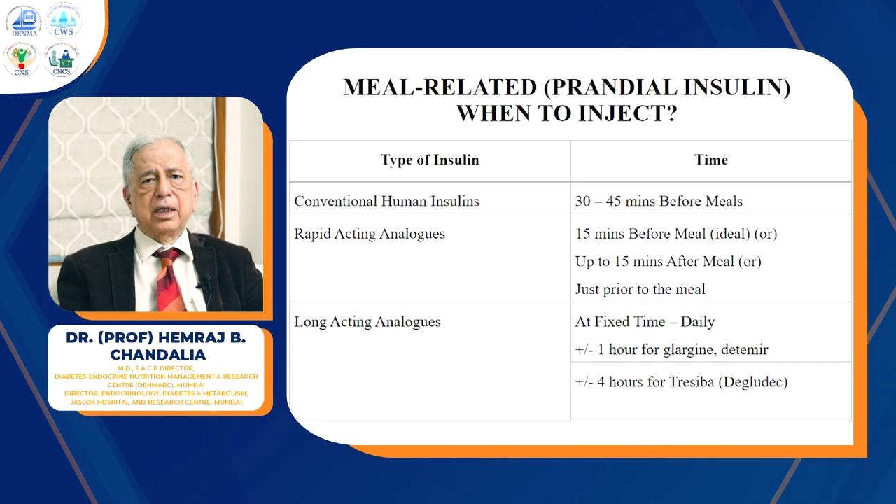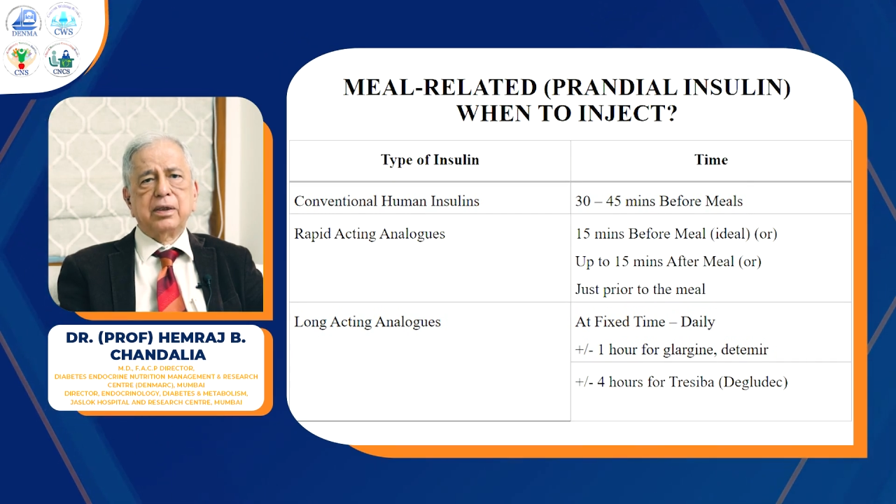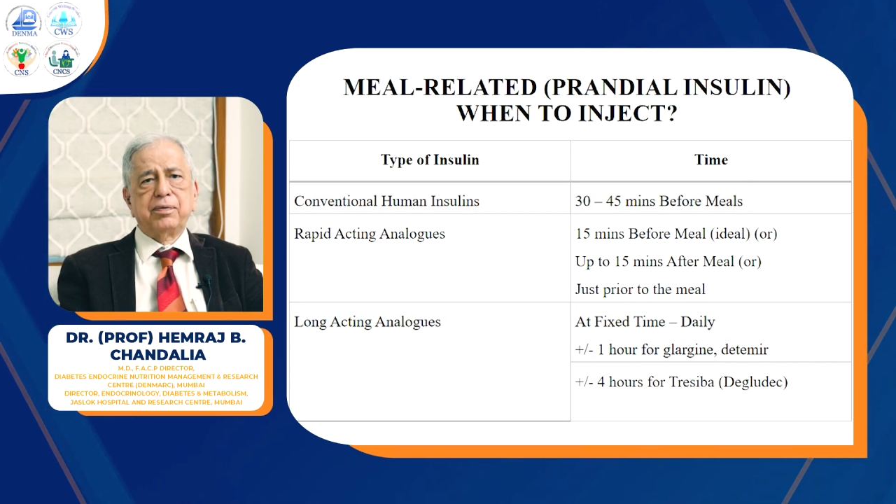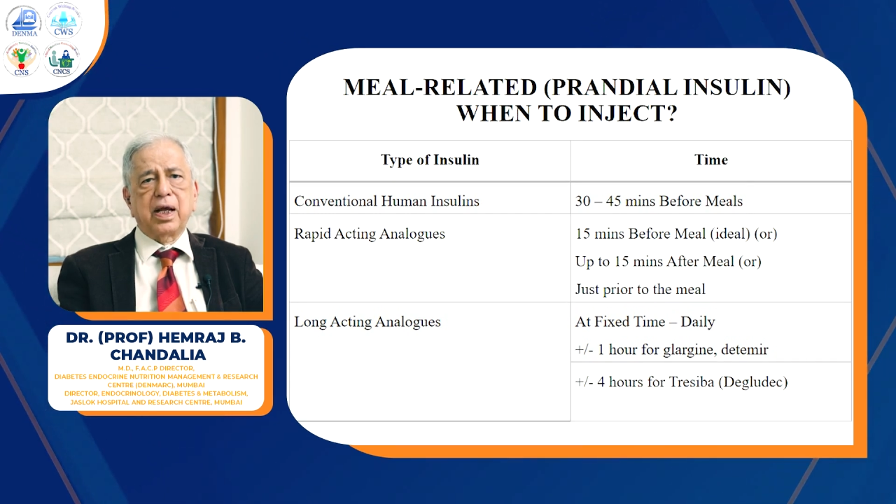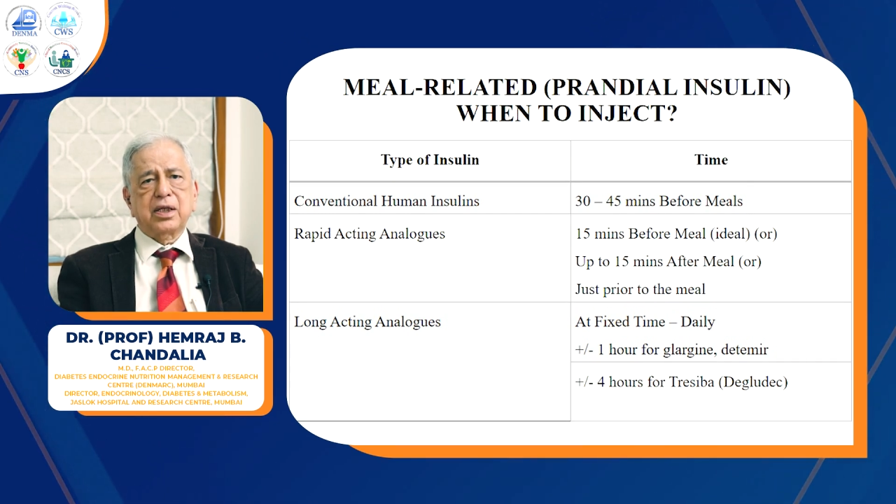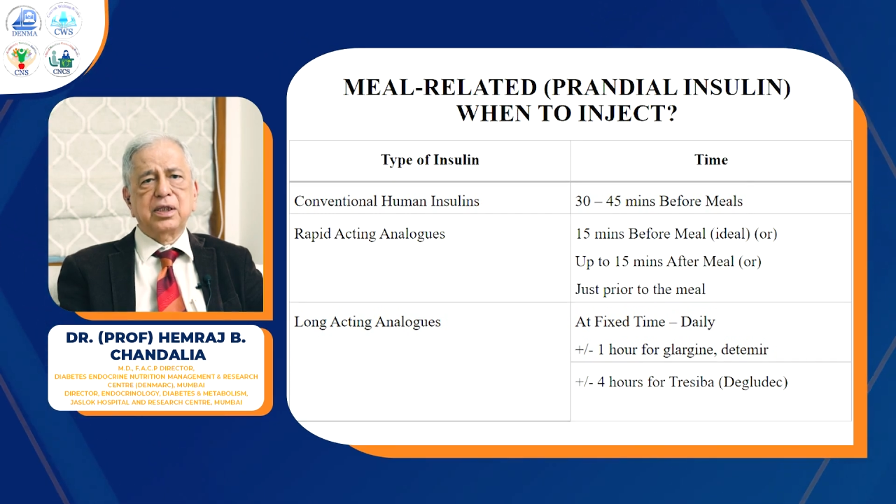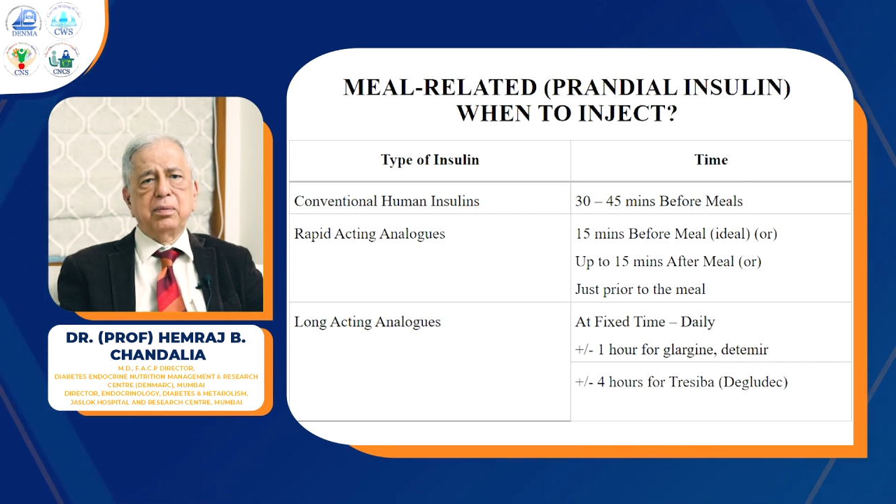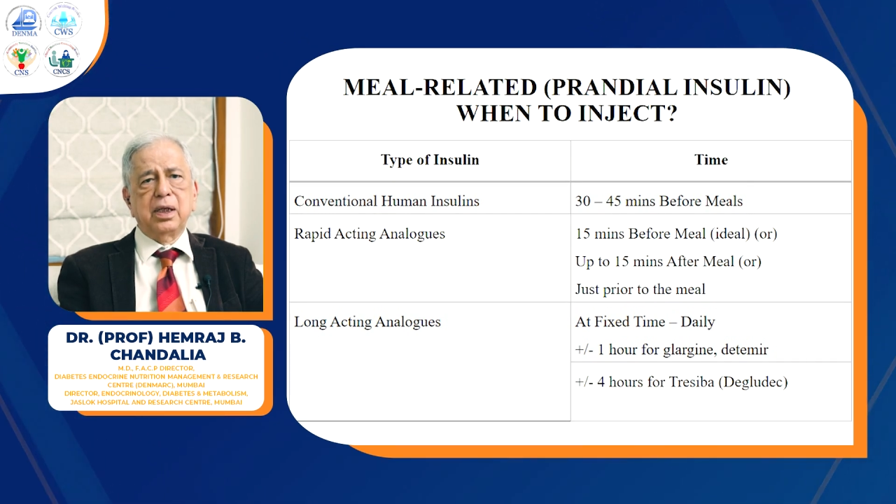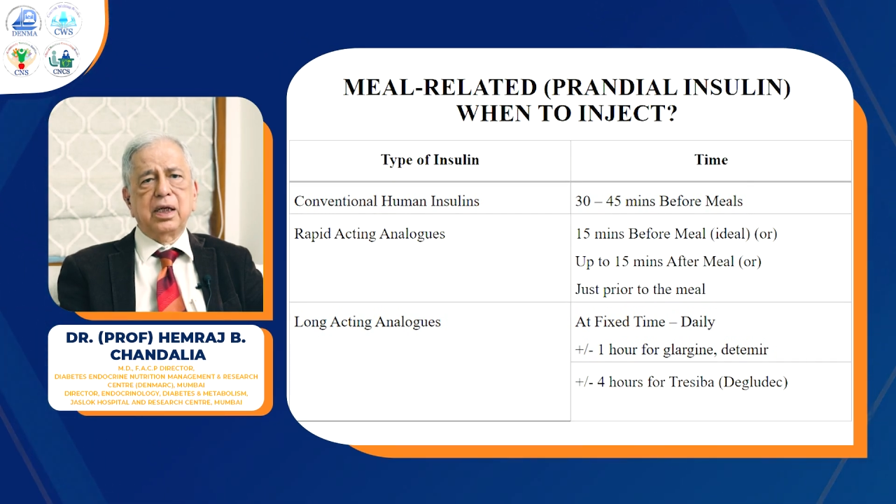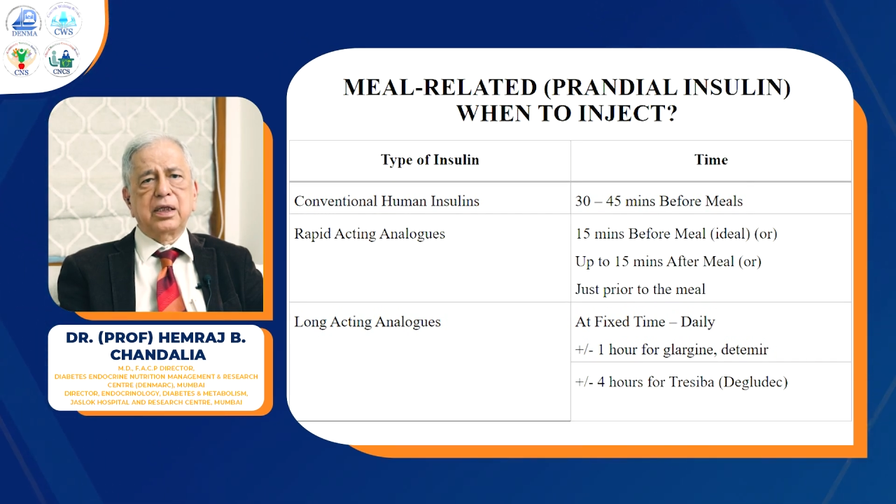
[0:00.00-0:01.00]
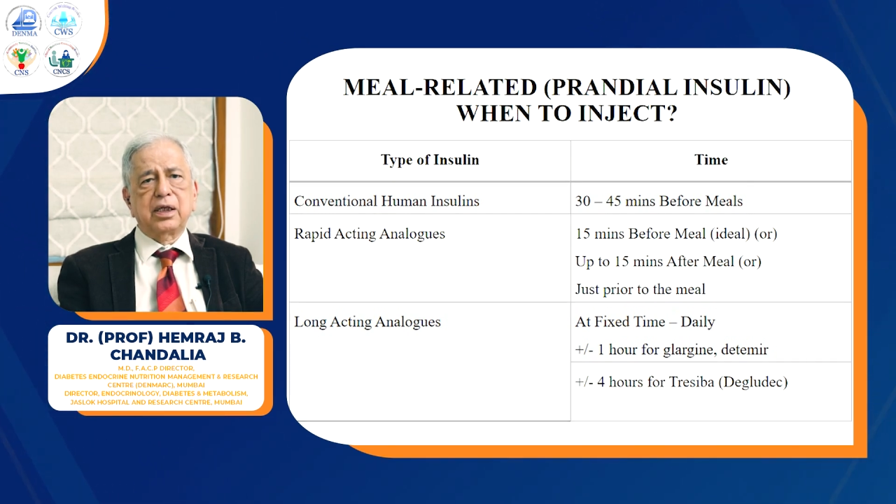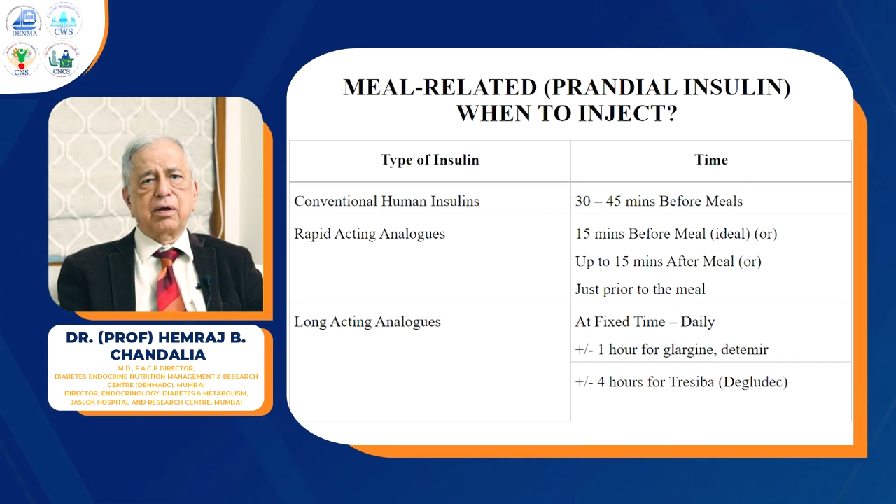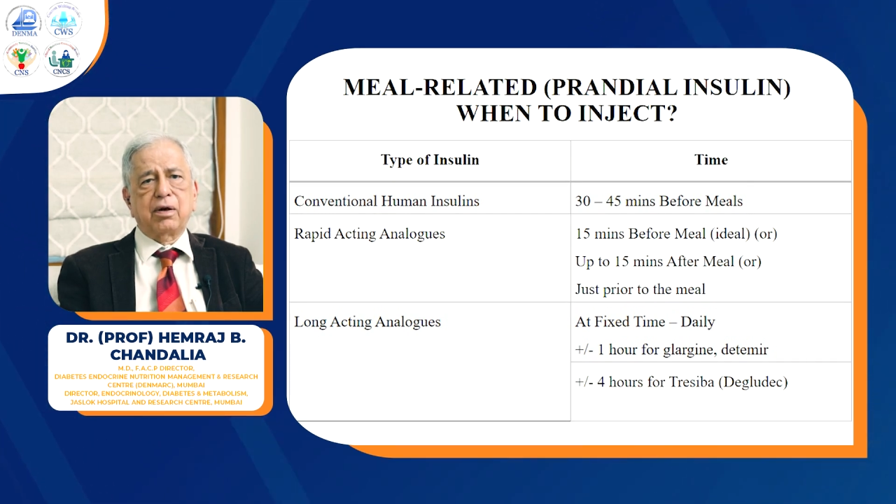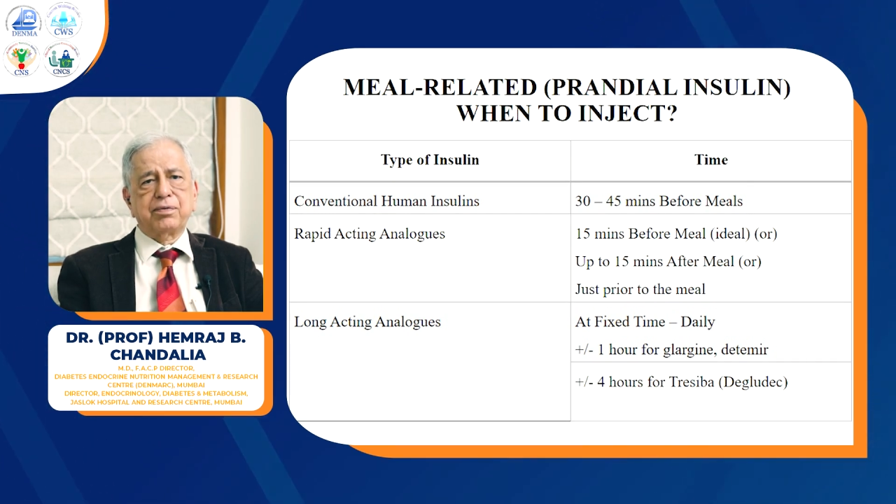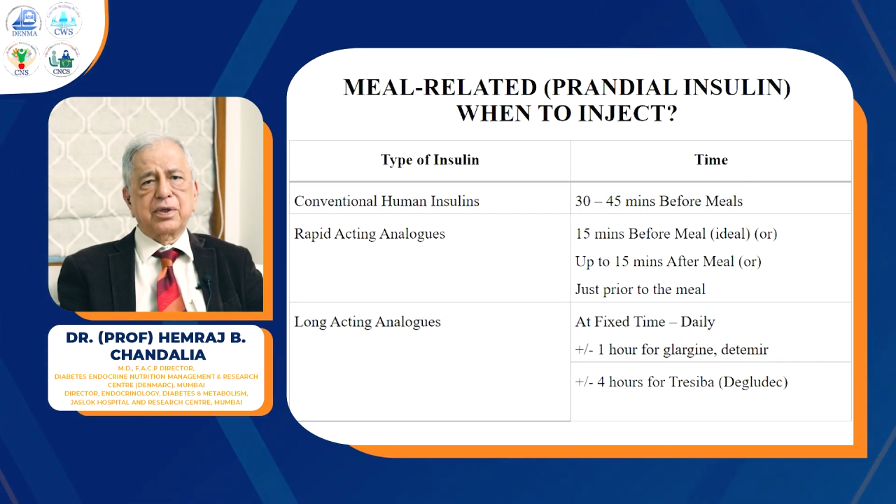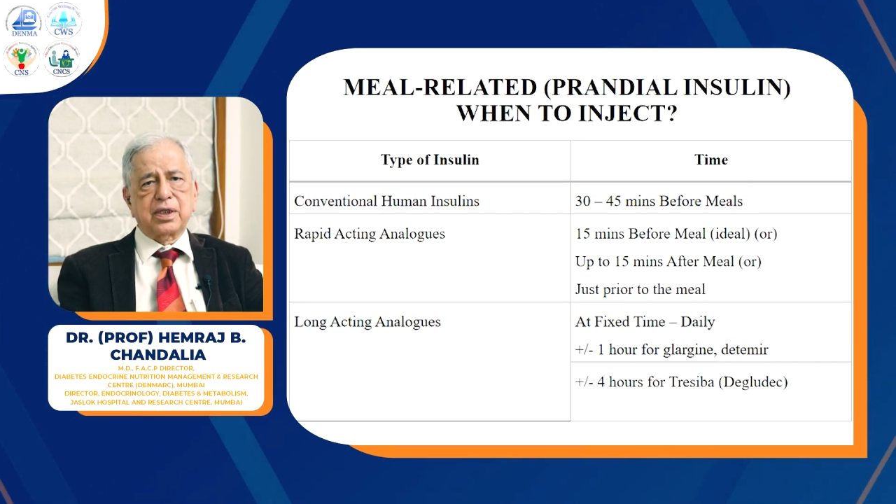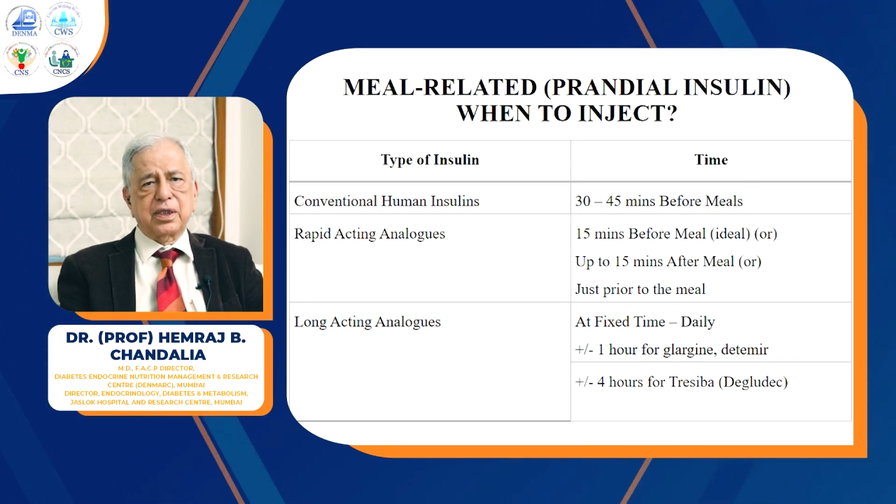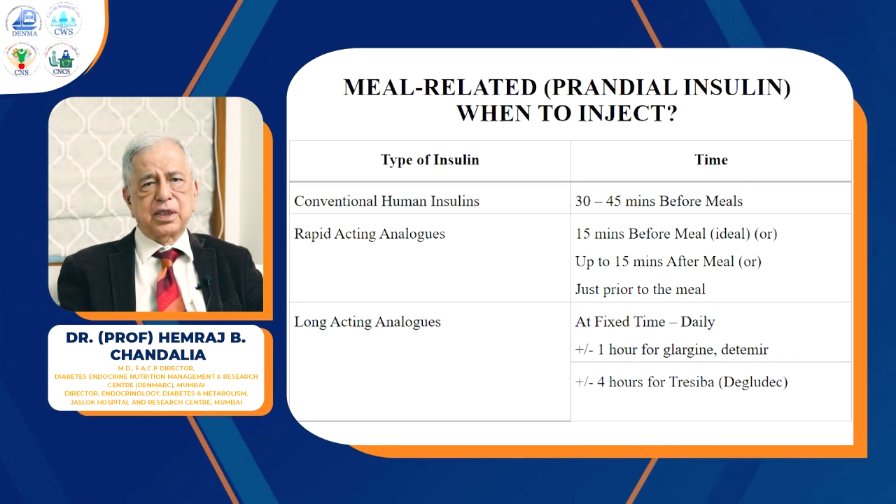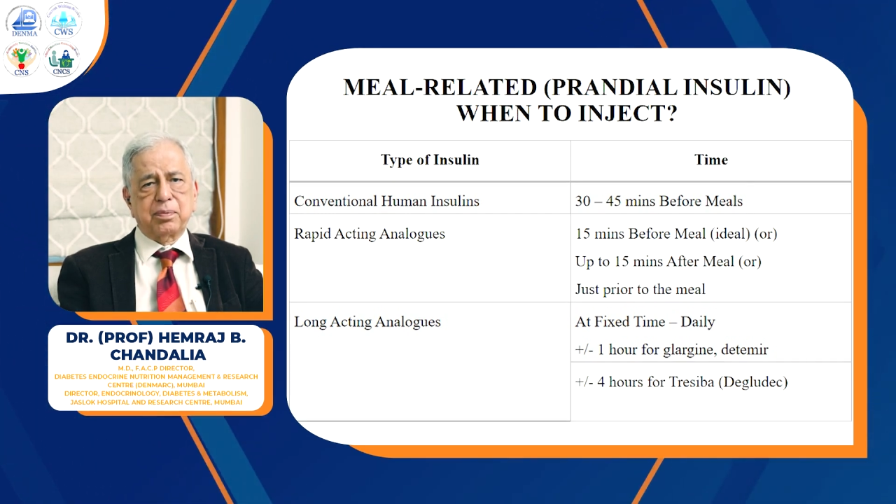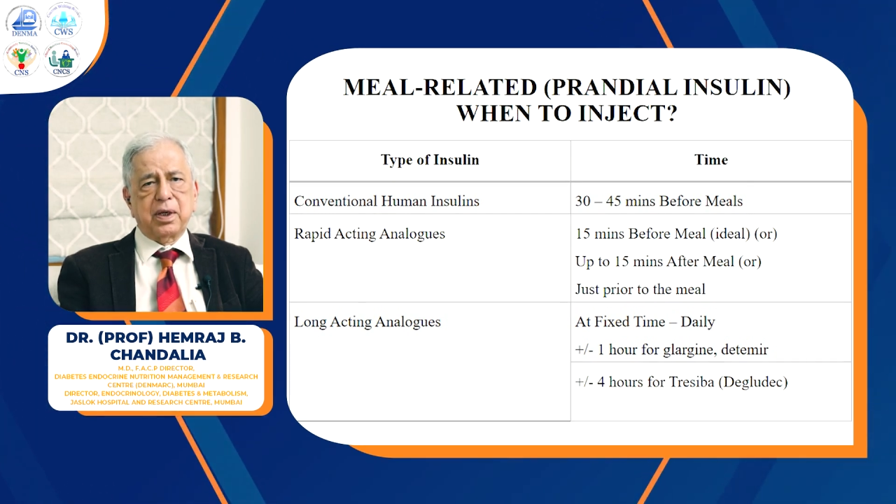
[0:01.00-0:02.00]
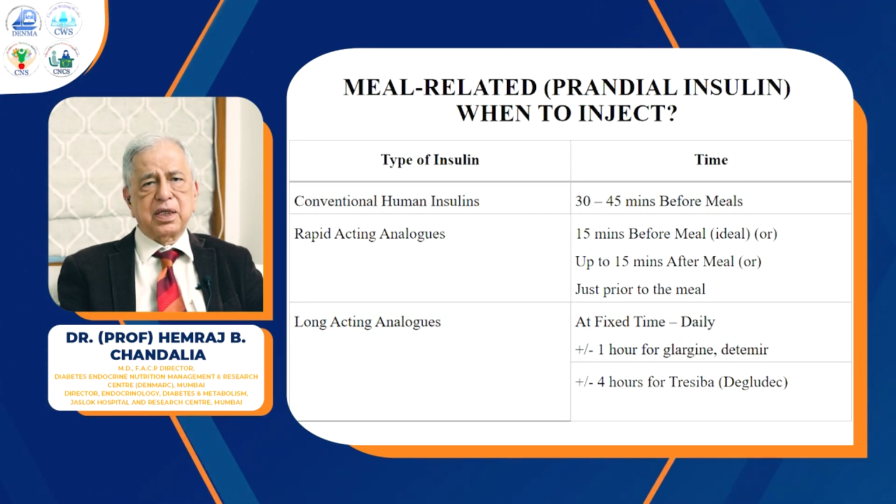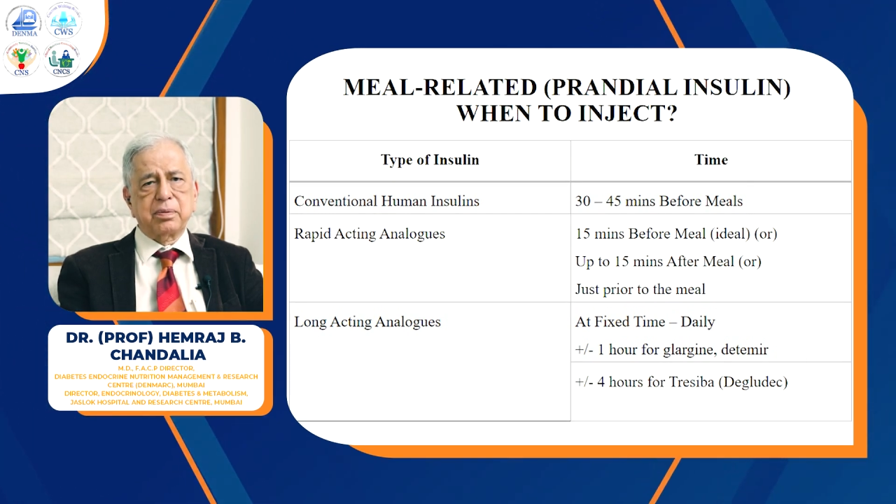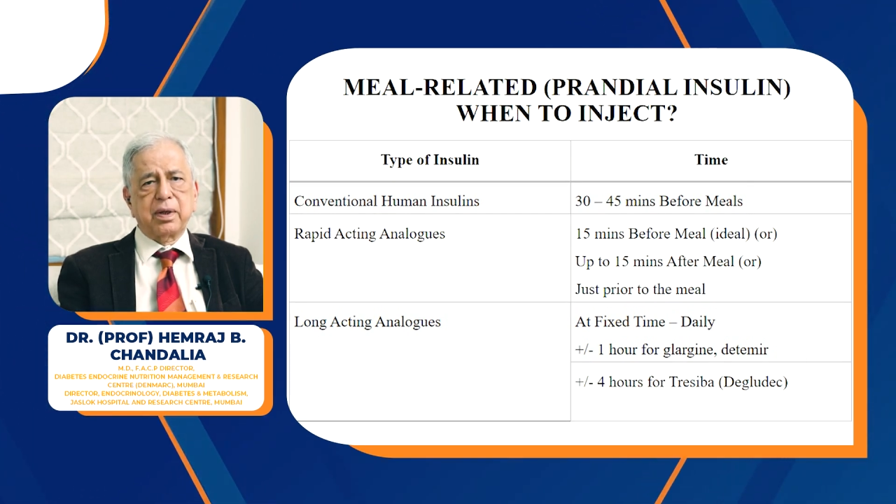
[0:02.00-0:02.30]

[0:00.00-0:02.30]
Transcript: The flexibility it offers is plus